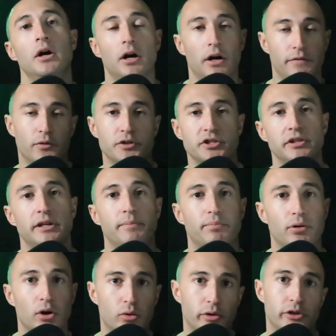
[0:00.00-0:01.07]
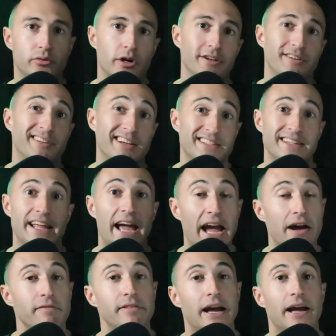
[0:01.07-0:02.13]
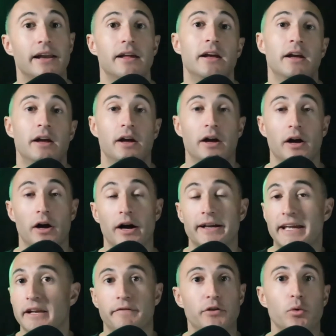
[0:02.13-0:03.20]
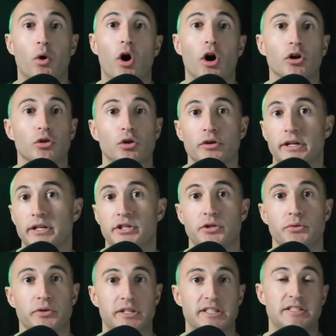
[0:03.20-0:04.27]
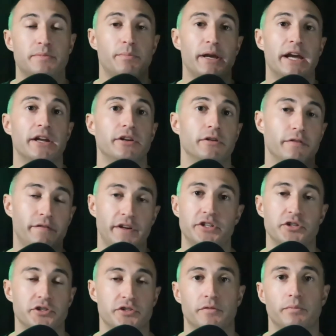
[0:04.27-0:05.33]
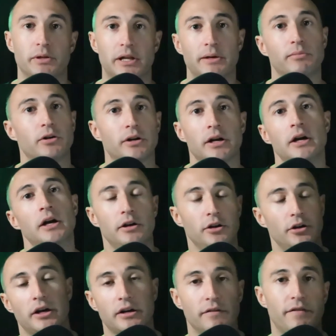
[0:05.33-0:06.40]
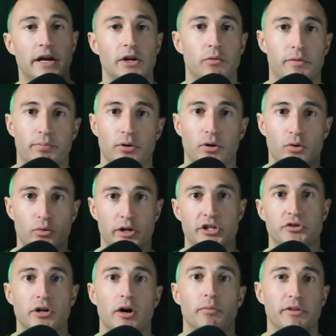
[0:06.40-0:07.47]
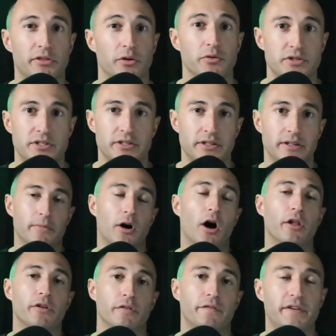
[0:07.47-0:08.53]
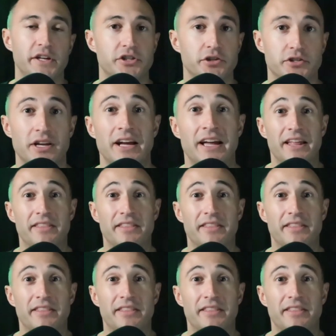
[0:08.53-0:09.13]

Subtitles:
Unfortunately, Pro Quick Draw doesn't have that. So again, if you are looking to expand your features of playbook, you're not going to find it with Pro Quick Draw with those other features.